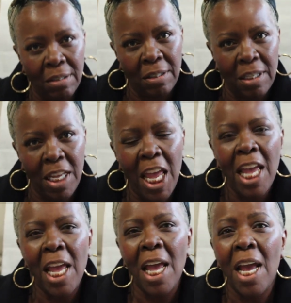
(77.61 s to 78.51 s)
How many
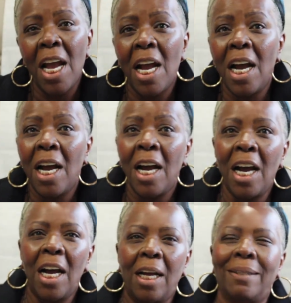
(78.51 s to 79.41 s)
different
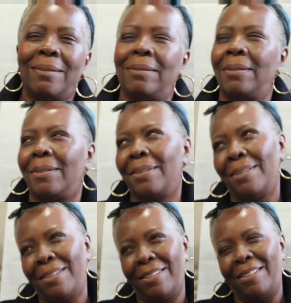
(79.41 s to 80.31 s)
doctors
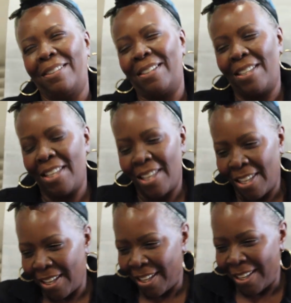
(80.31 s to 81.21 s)
have you gone
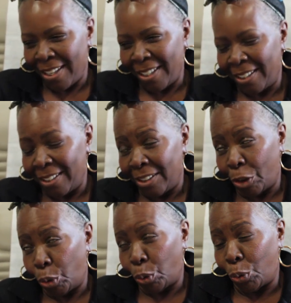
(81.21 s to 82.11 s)
to for
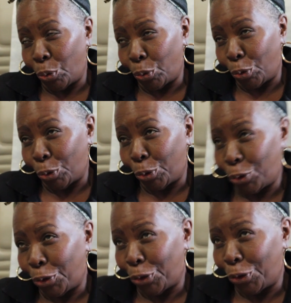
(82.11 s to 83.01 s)
this
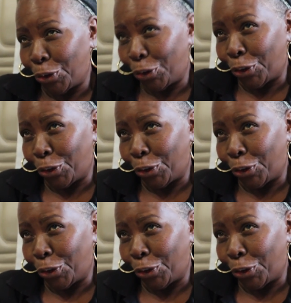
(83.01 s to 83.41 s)
condition?